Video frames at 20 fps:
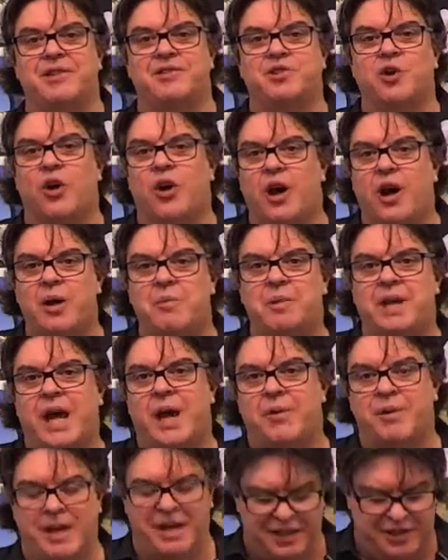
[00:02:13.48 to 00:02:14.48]
time and
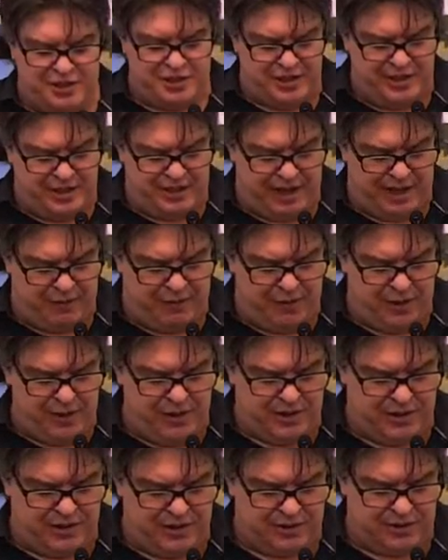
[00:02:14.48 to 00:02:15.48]
our energy and our
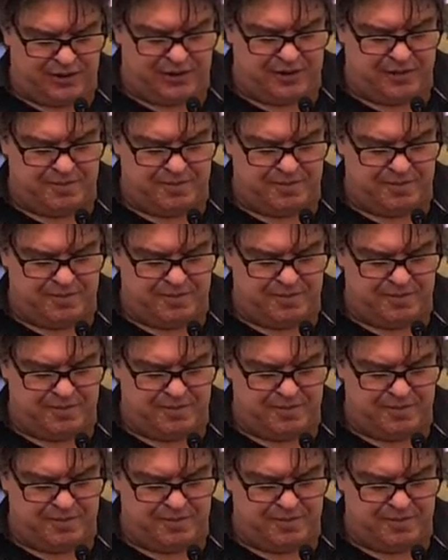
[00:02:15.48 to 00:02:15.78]
focus.